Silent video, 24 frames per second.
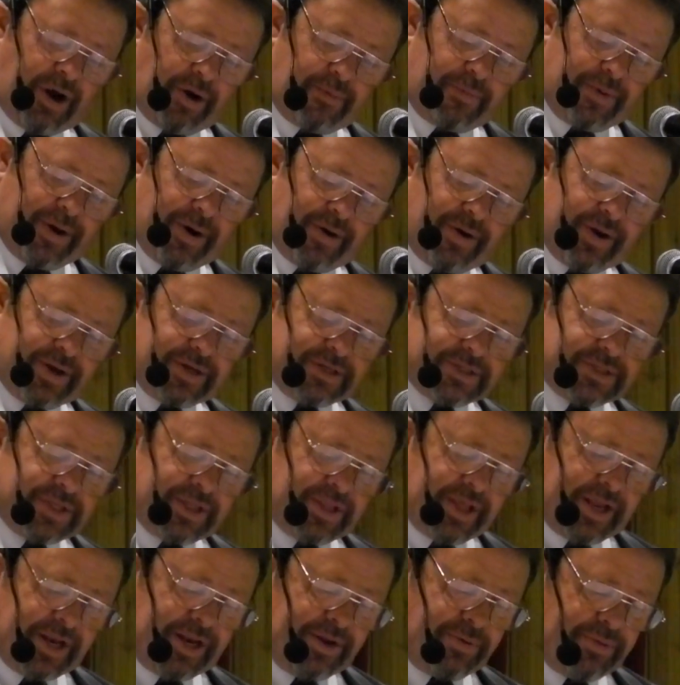our bearings,
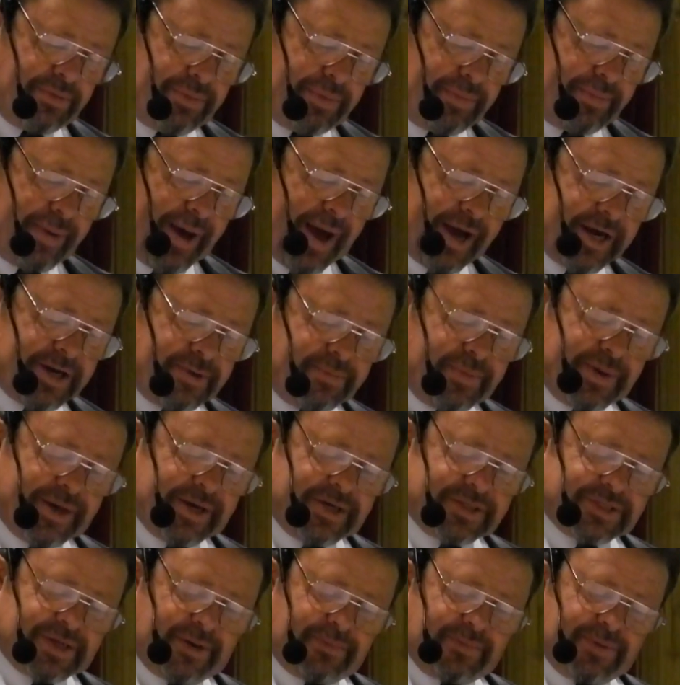and then he would be back to
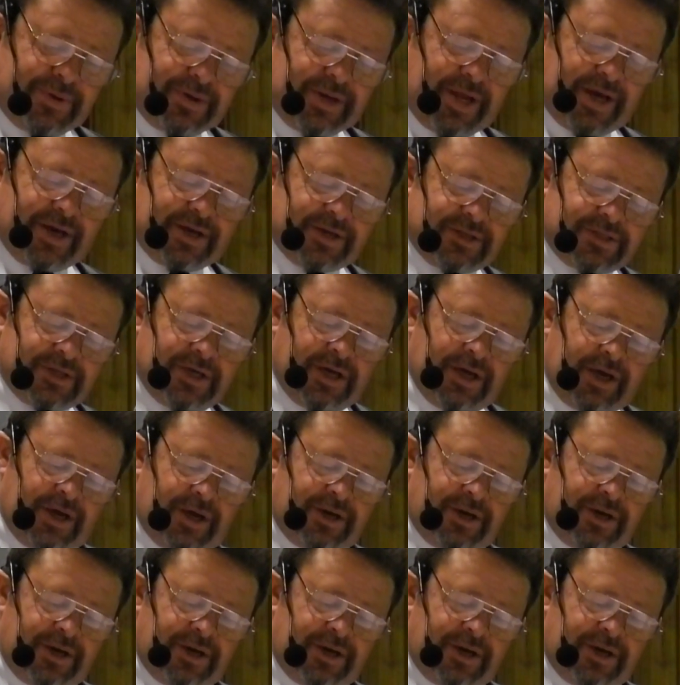pick us up and take us